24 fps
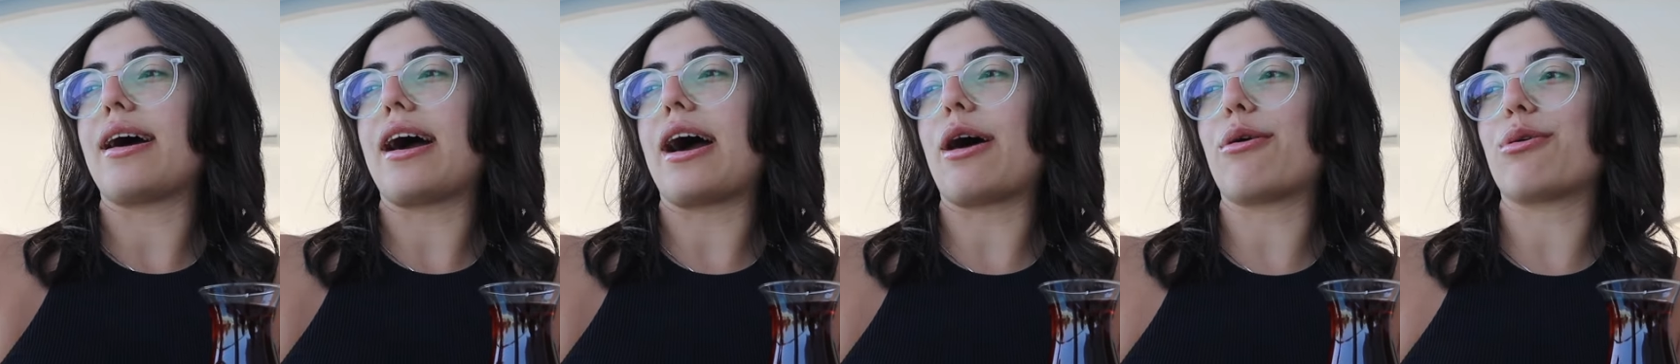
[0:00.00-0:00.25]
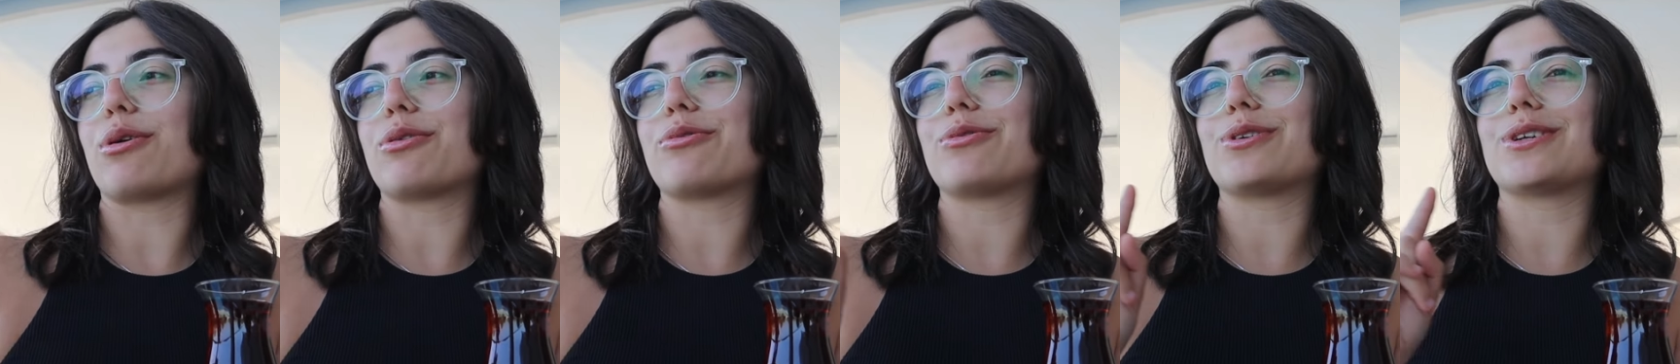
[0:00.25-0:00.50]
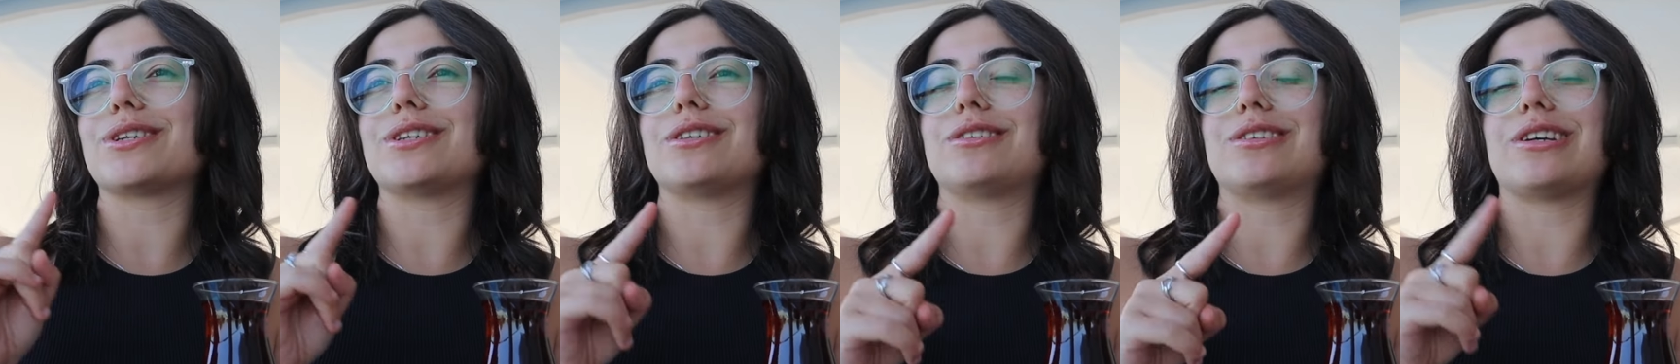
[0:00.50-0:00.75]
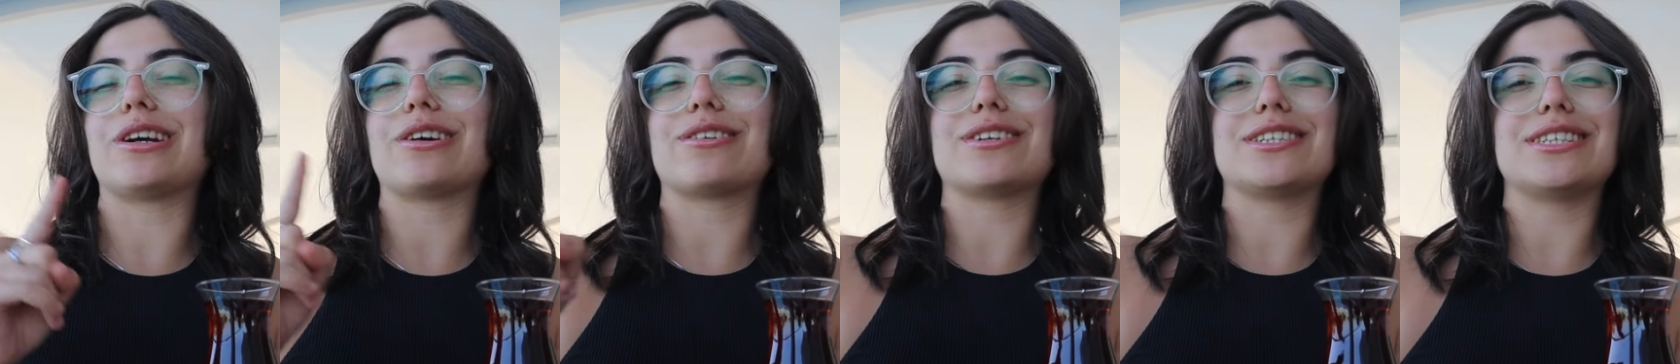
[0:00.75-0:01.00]
However, the
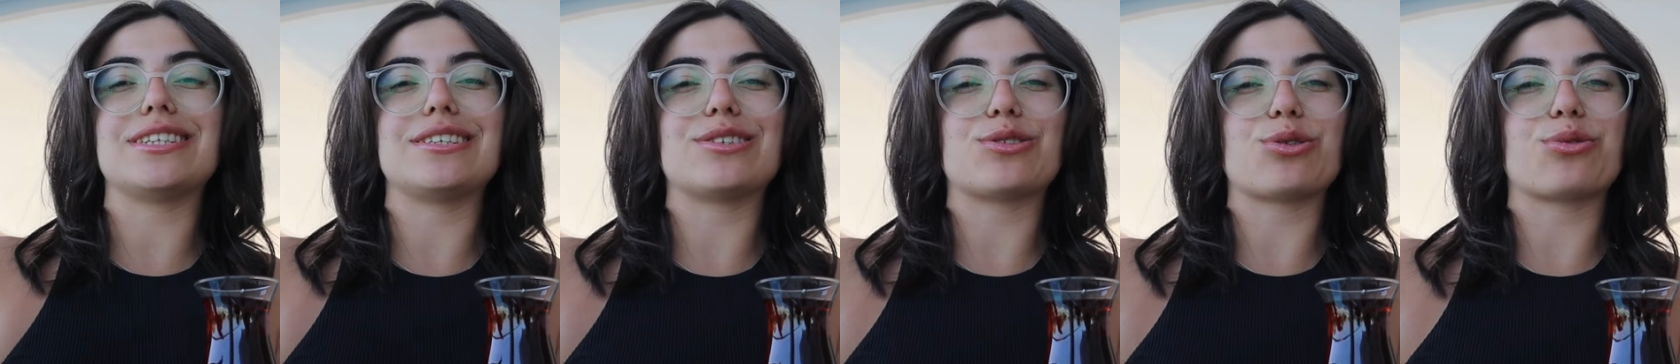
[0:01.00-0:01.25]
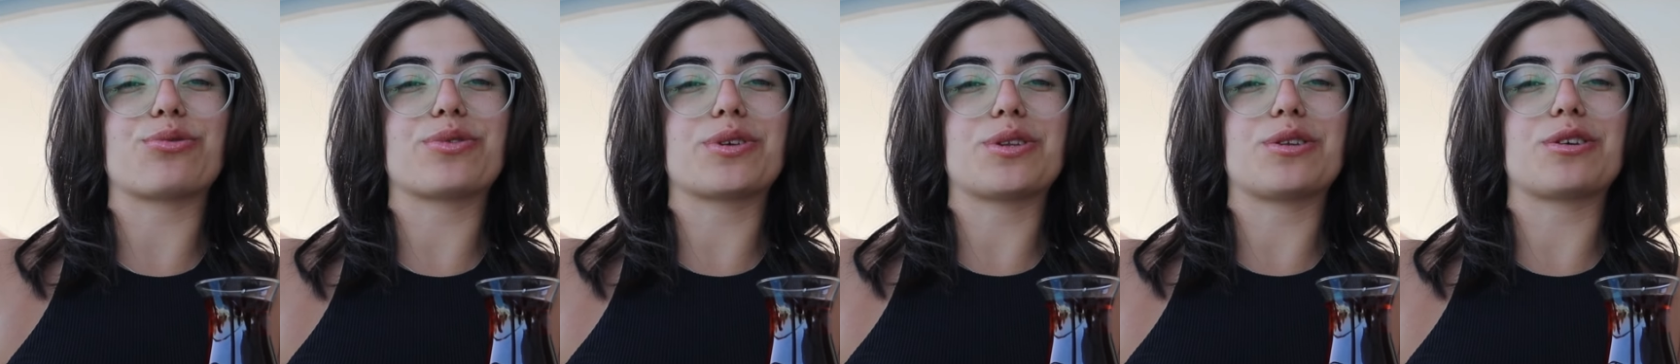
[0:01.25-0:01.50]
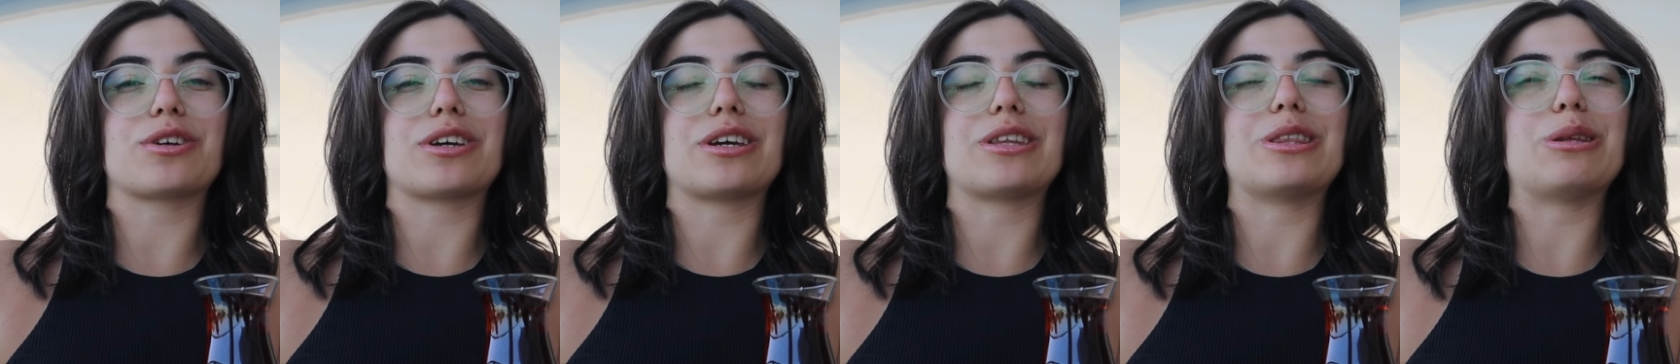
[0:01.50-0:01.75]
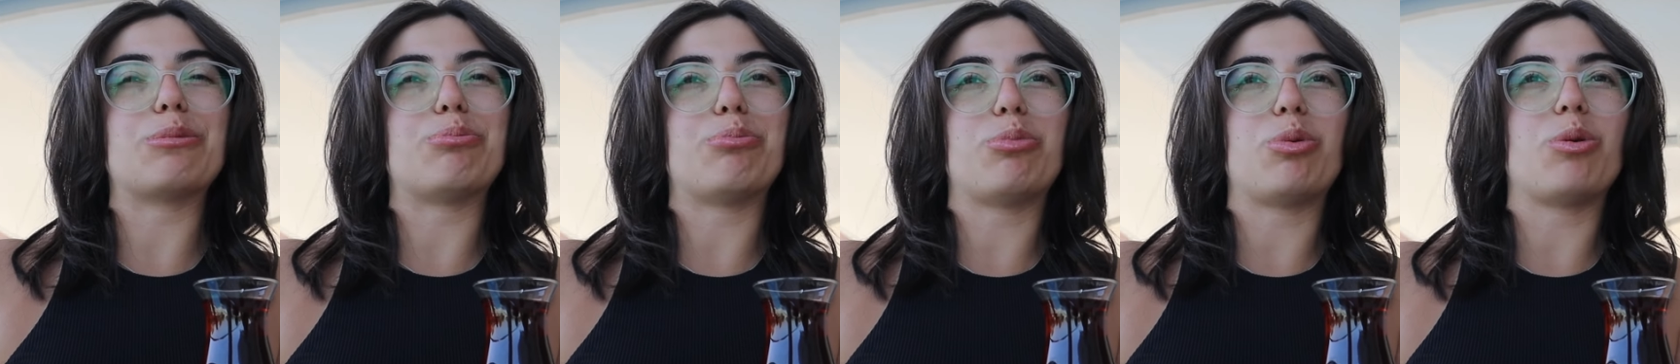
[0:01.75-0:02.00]
terrace is
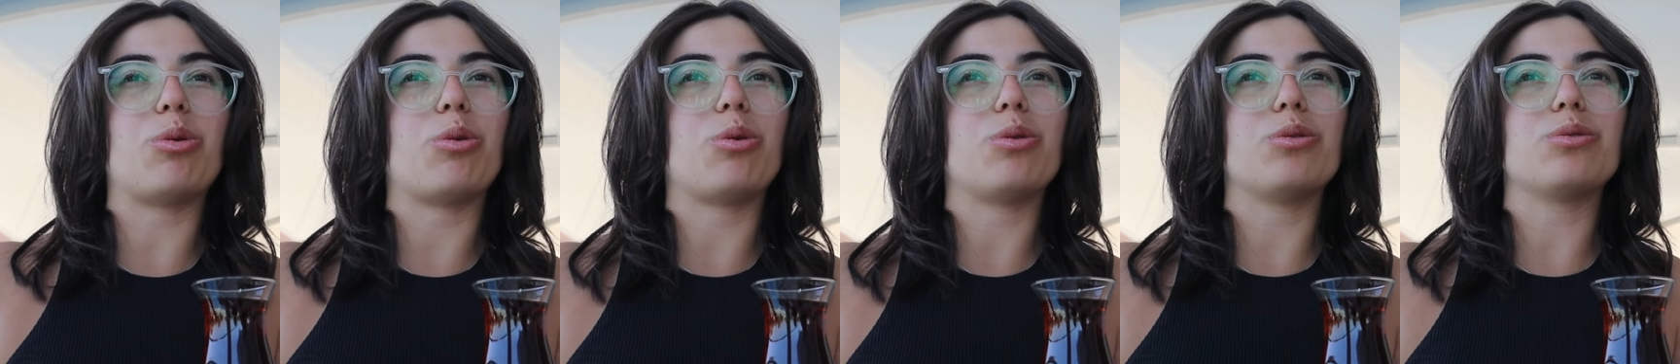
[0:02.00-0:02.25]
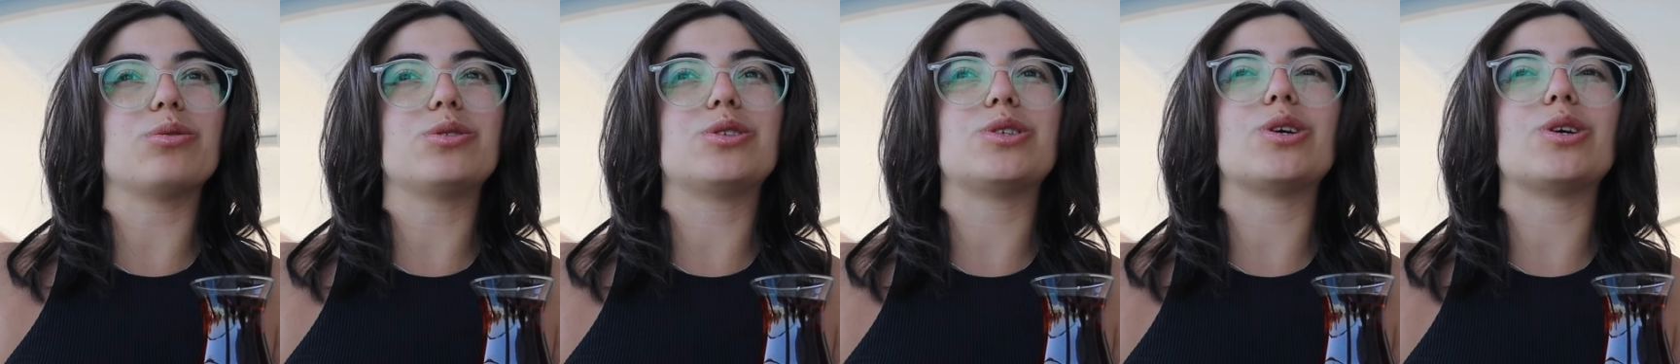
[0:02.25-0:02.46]
overlooking the pool,